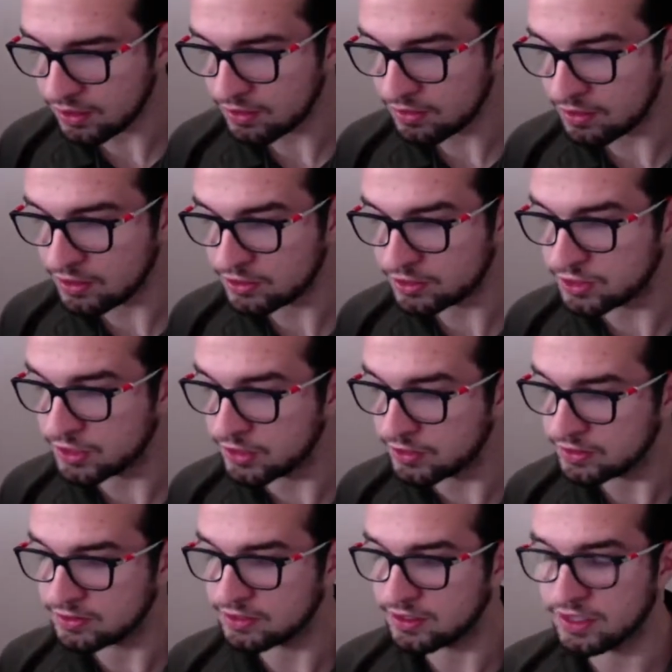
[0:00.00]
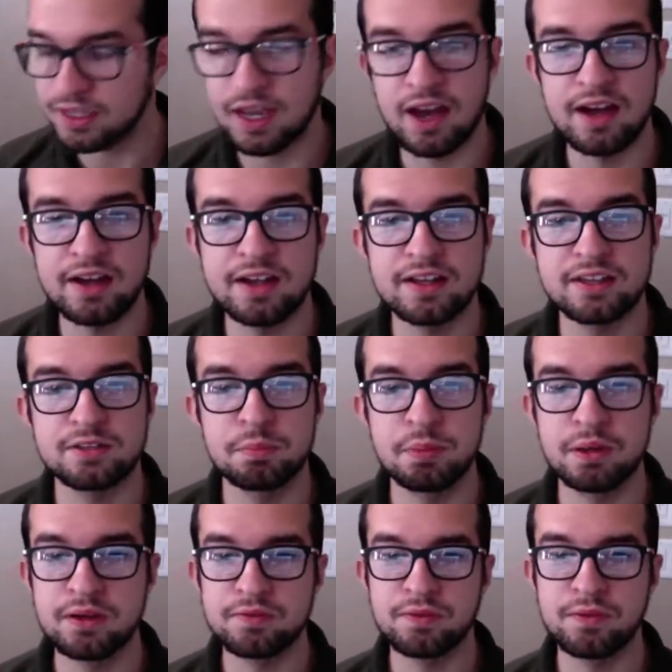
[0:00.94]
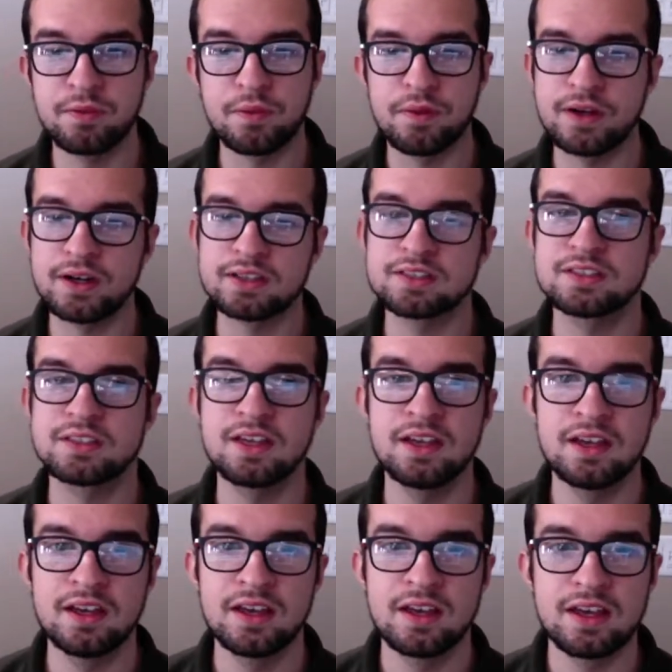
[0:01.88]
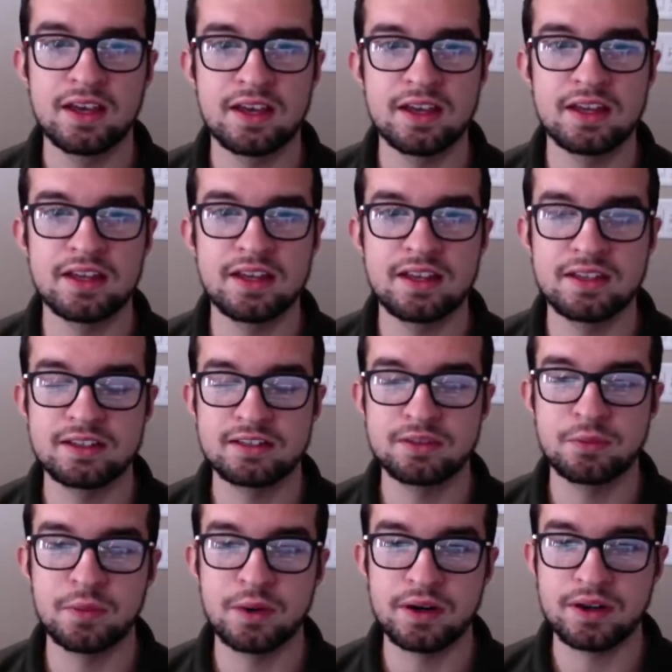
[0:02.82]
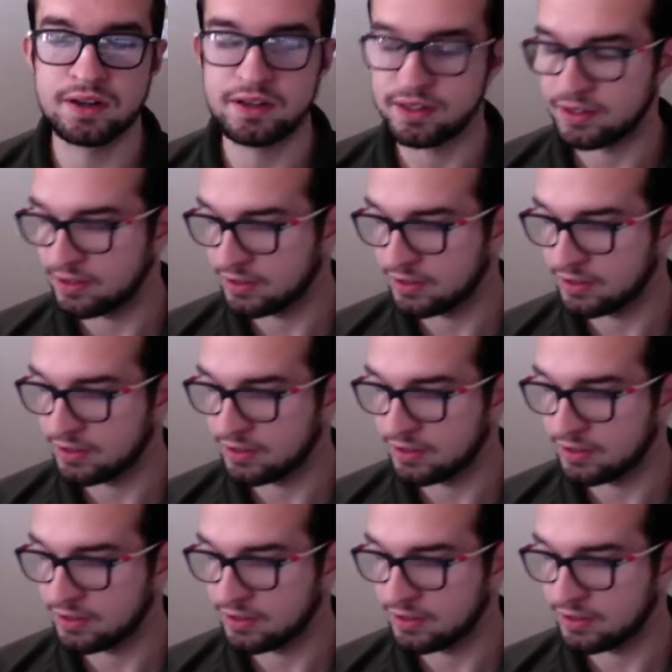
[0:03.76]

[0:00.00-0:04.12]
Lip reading: the truths that God has put for us in his word.